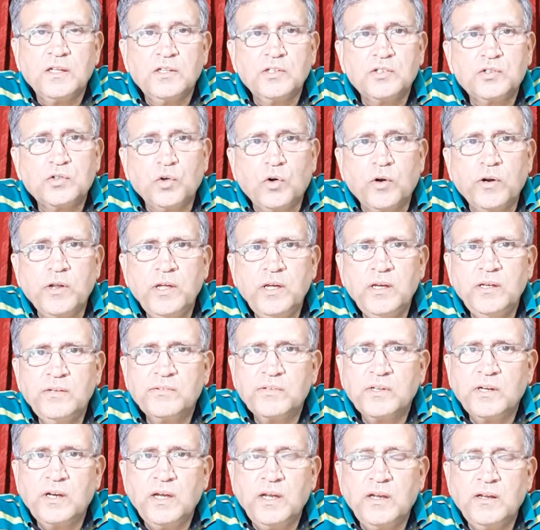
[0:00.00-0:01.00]
The story
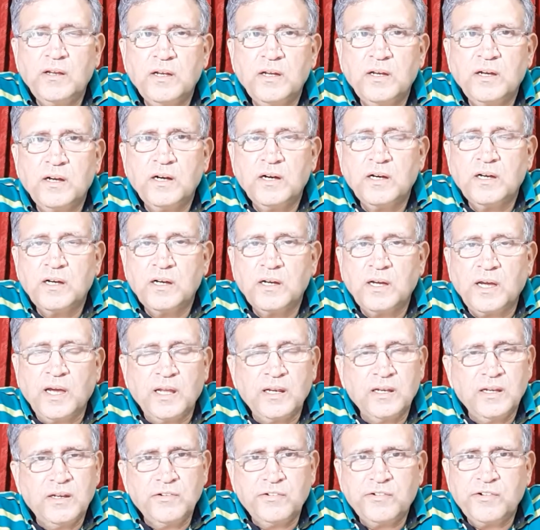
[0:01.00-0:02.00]
is
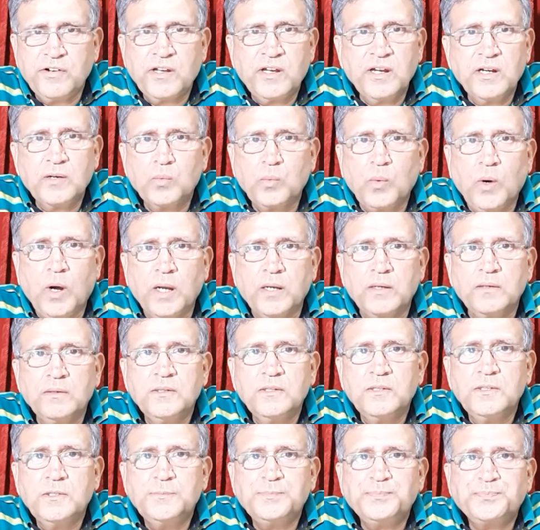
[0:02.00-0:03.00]
an intricate
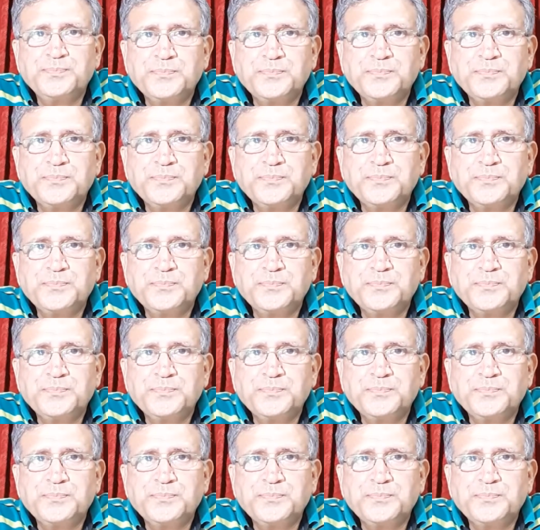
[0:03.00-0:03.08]
one.